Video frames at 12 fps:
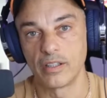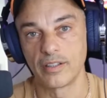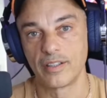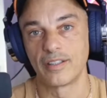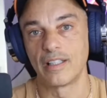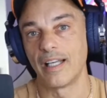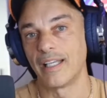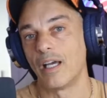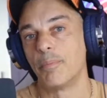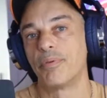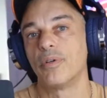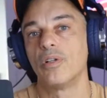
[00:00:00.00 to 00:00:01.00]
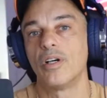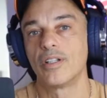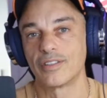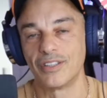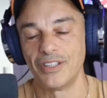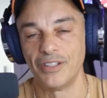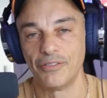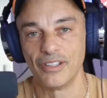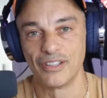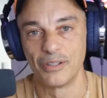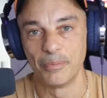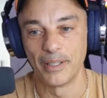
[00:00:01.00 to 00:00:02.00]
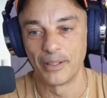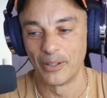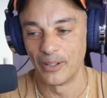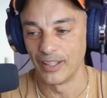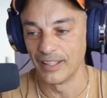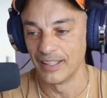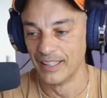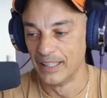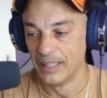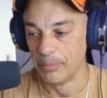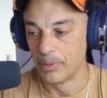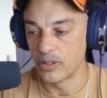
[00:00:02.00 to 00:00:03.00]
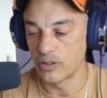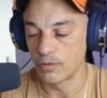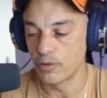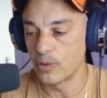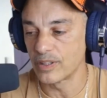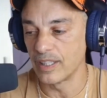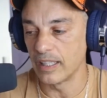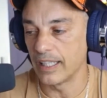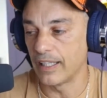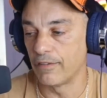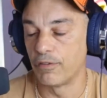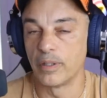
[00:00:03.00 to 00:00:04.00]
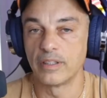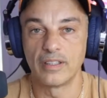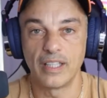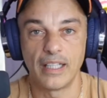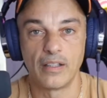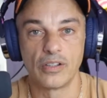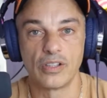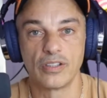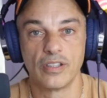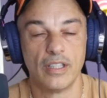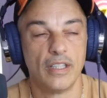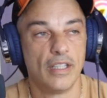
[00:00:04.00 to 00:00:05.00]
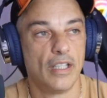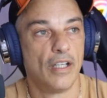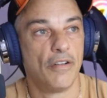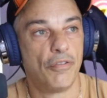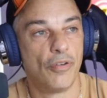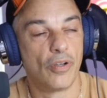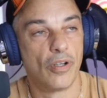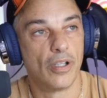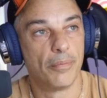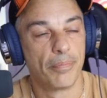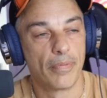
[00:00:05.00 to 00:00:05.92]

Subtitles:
This is like a prolonged series, you might call it, because of course LA, for entertainers, for